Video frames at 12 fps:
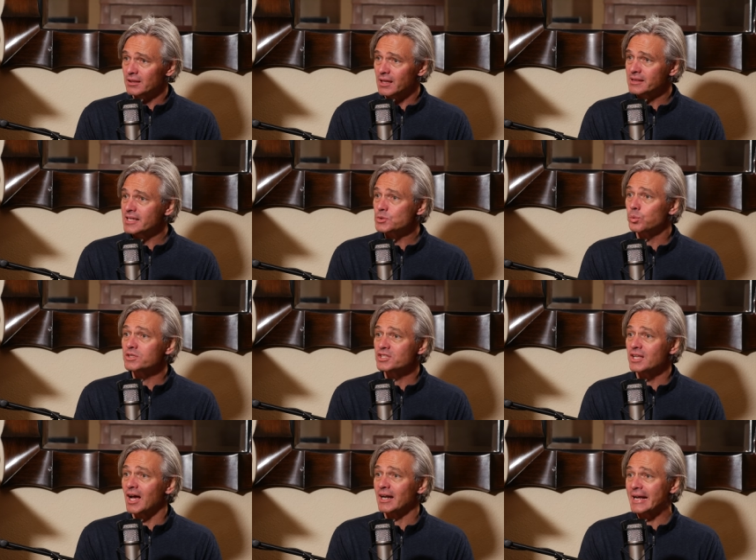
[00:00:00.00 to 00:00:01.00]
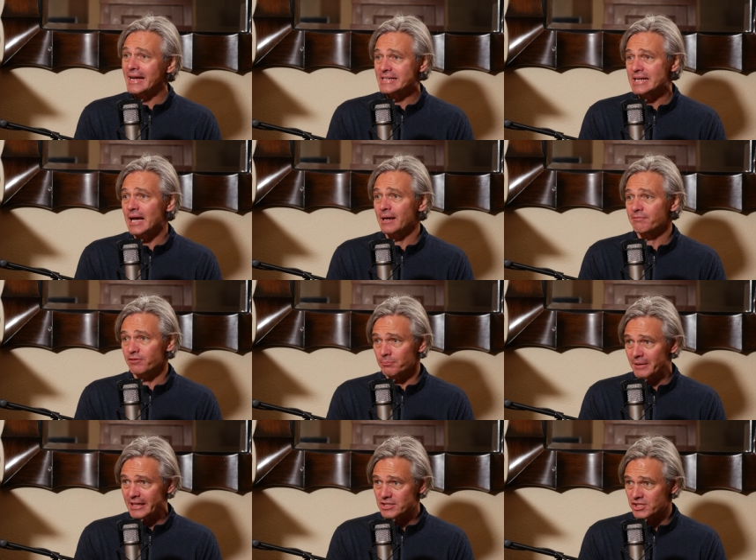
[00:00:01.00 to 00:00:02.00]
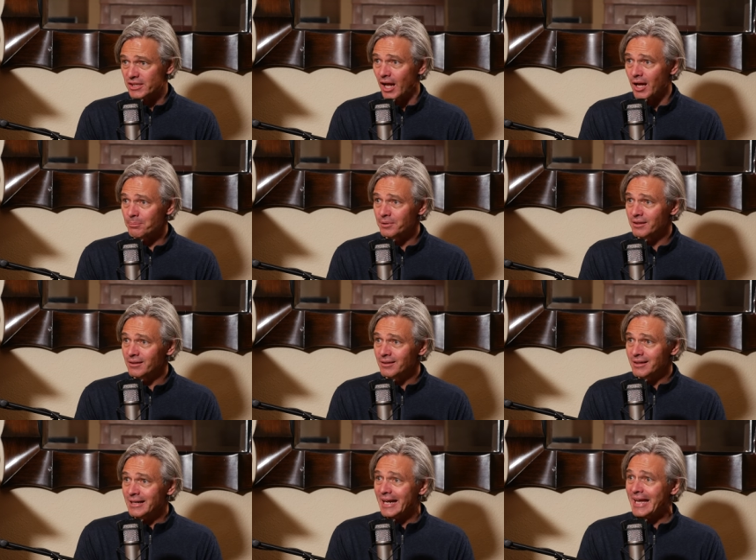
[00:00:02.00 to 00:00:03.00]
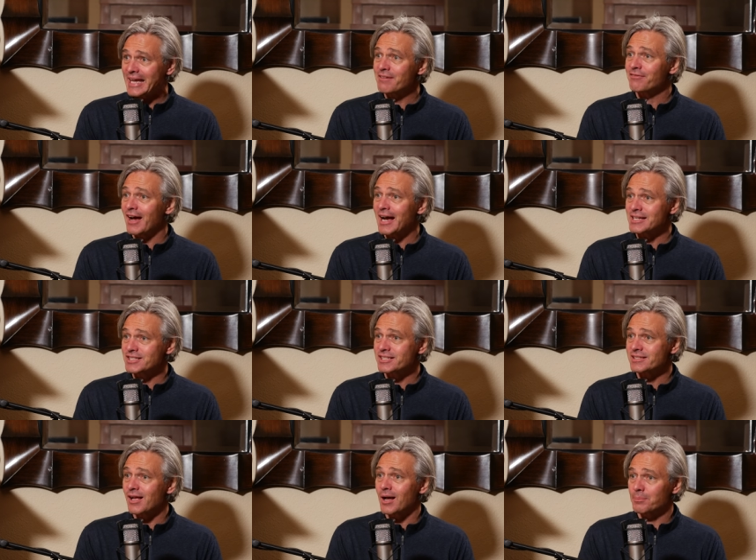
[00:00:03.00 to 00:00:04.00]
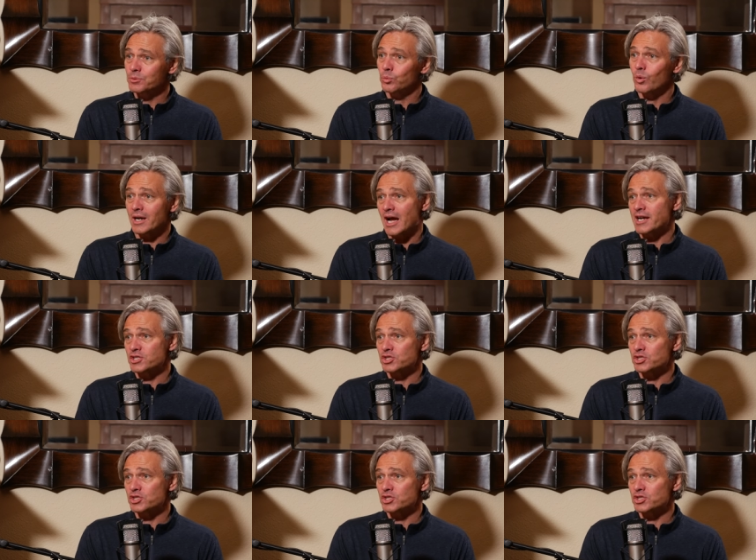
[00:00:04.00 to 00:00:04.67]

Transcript: That this was not a time for me to stop. If I stopped, what I